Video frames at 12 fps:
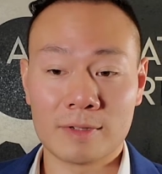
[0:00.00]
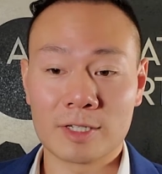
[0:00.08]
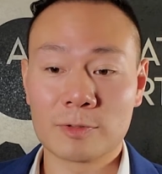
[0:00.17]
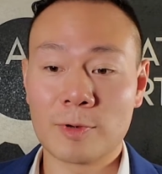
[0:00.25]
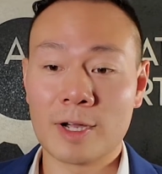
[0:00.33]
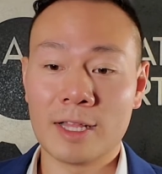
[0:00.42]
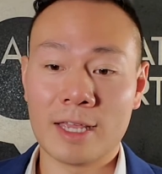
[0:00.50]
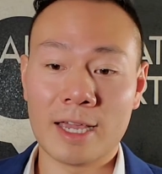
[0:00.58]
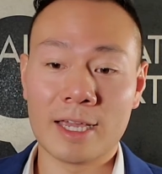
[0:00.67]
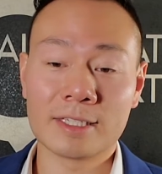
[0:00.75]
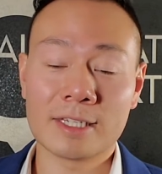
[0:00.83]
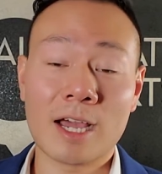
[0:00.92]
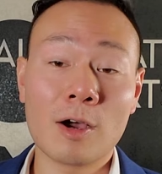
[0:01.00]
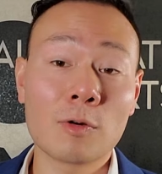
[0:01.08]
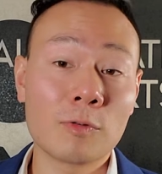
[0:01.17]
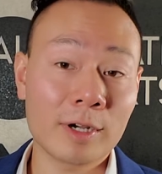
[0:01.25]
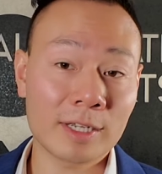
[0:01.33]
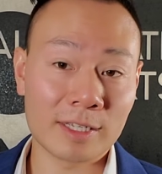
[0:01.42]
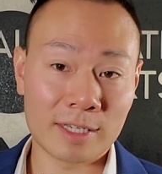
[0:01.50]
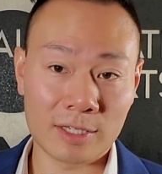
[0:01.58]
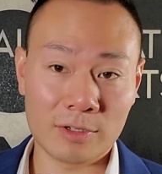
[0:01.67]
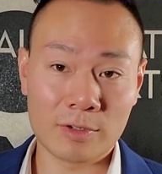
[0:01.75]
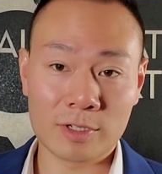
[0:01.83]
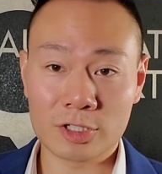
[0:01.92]
as well as how quickly
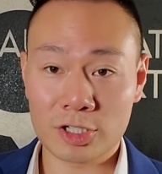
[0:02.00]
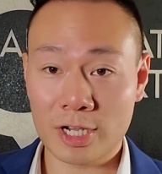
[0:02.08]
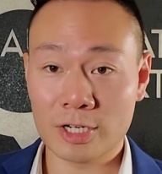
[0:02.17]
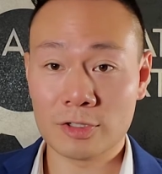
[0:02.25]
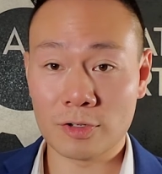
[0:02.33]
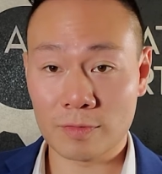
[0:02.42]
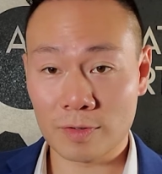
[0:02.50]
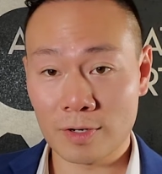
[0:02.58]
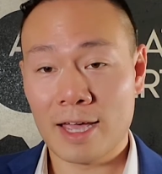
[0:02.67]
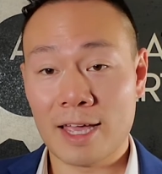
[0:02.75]
you can change over